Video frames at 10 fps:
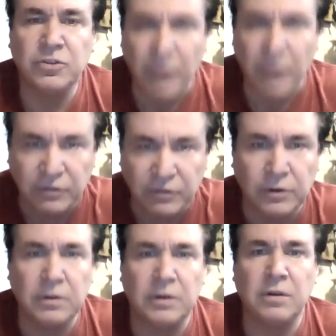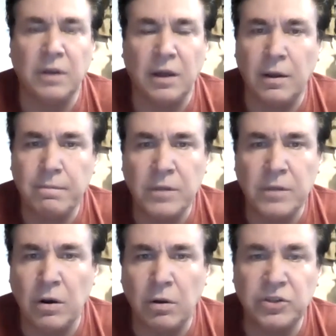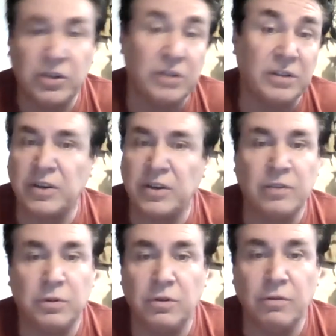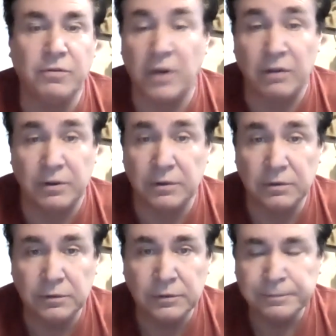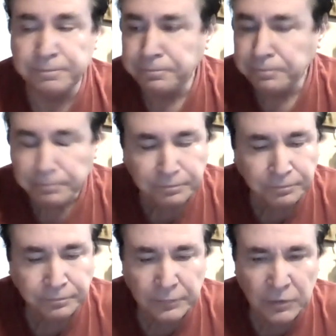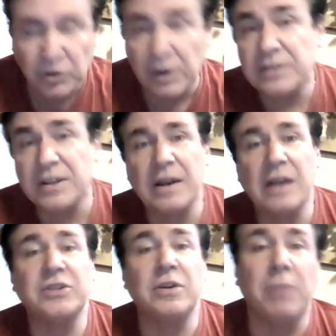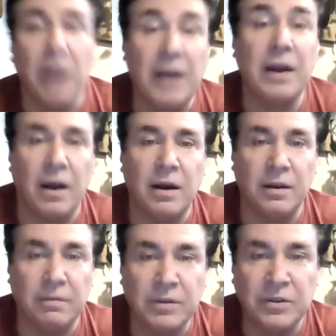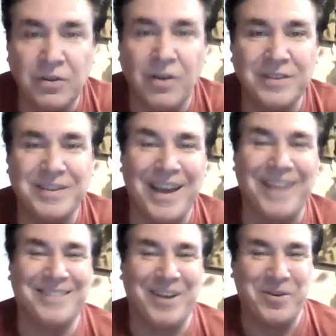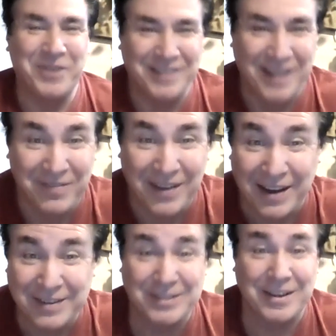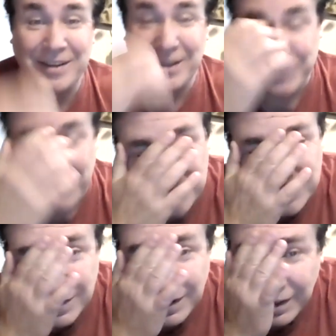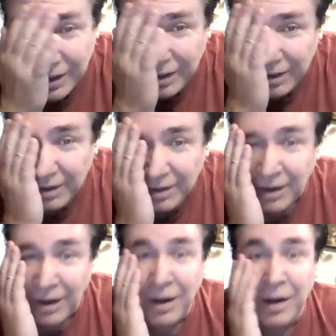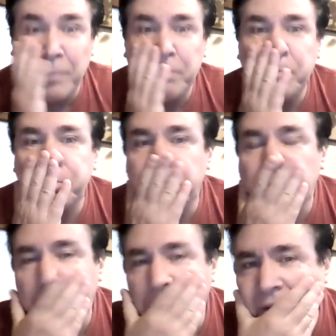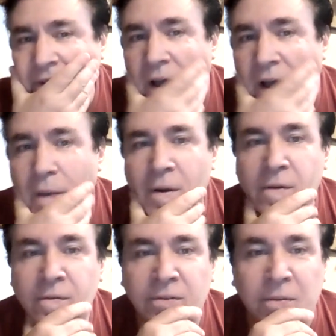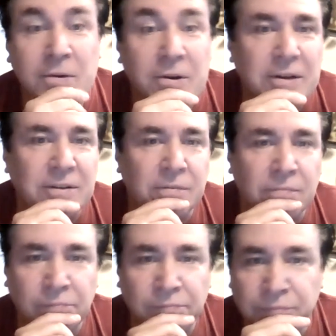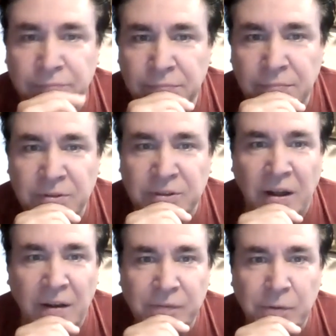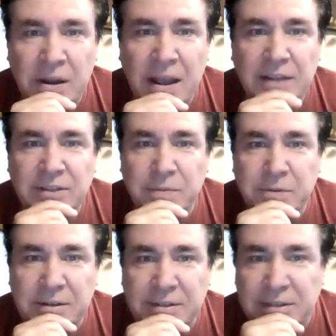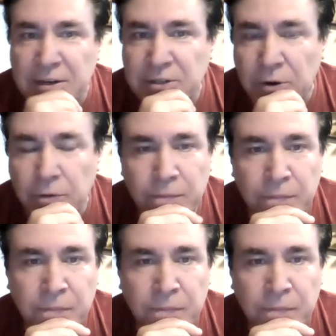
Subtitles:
Stressful and, you know, it's shit that stays with you forever. So let's get on something lighthearted because you always guys always get me on a Sunday, especially. Let's talk about some good stuff. What do you got something good to say, Joe?